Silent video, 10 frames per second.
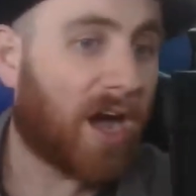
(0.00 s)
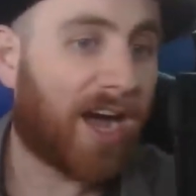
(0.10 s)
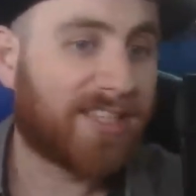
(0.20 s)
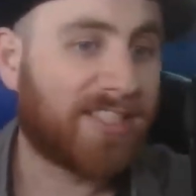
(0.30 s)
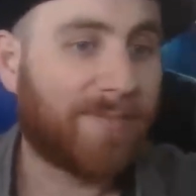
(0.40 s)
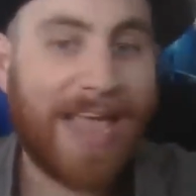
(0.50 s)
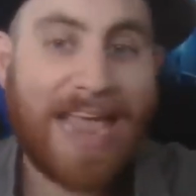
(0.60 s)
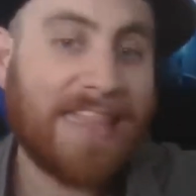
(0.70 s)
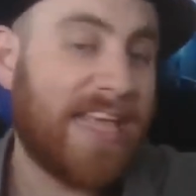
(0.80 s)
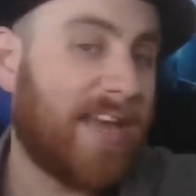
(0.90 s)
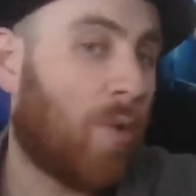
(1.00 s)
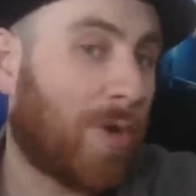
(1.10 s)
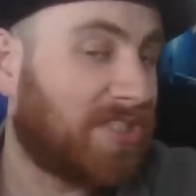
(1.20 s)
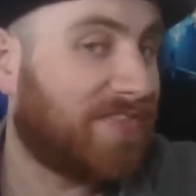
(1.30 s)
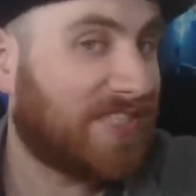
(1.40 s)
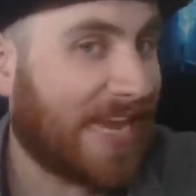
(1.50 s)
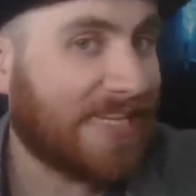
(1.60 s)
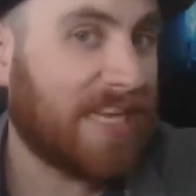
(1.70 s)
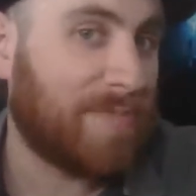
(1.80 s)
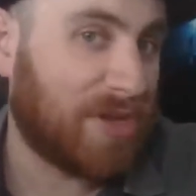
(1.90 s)
Awesome. And then once you've
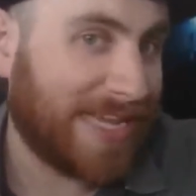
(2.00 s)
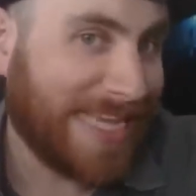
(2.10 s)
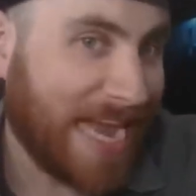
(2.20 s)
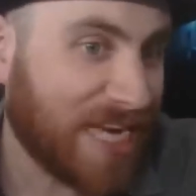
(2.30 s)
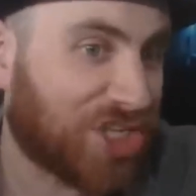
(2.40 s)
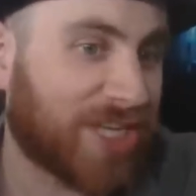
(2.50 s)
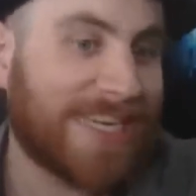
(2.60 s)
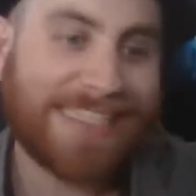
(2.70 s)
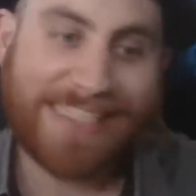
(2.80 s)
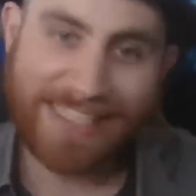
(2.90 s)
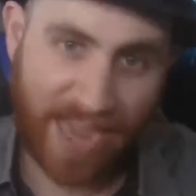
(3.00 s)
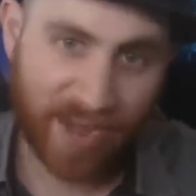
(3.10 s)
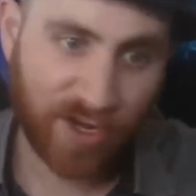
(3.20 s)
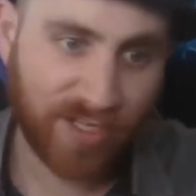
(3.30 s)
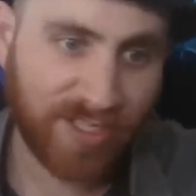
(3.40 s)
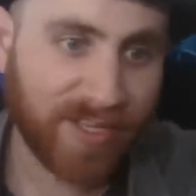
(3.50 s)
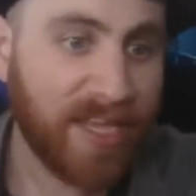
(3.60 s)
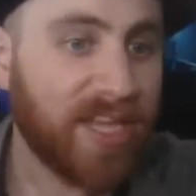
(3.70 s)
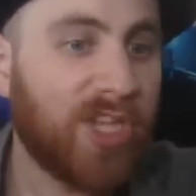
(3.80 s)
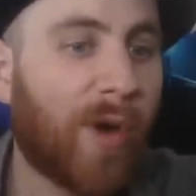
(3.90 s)
set communication standards,
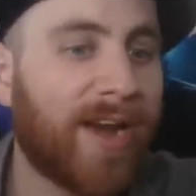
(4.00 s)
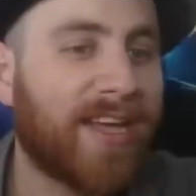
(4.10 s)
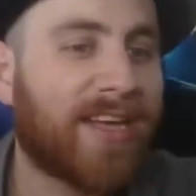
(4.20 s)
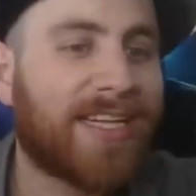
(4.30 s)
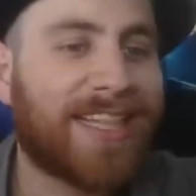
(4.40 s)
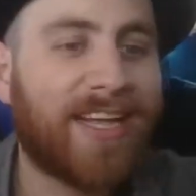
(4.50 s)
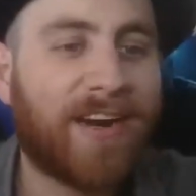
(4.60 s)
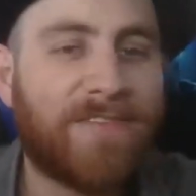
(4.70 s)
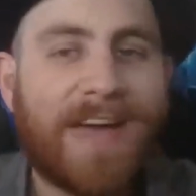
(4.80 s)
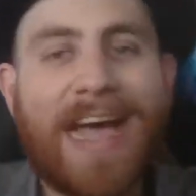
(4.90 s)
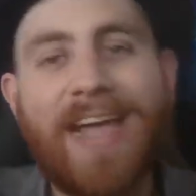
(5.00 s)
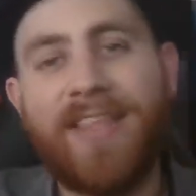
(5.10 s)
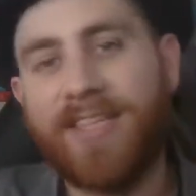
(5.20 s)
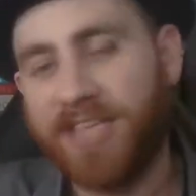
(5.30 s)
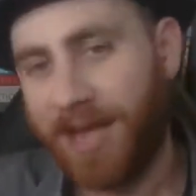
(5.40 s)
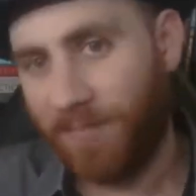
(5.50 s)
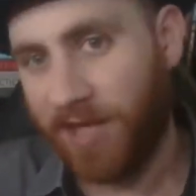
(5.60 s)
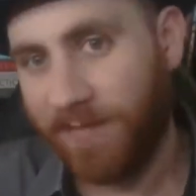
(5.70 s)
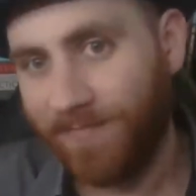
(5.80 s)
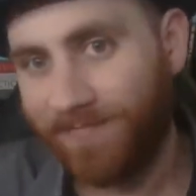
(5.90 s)
you want to clarify the
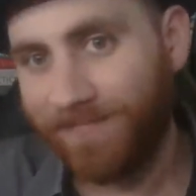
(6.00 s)
timeline.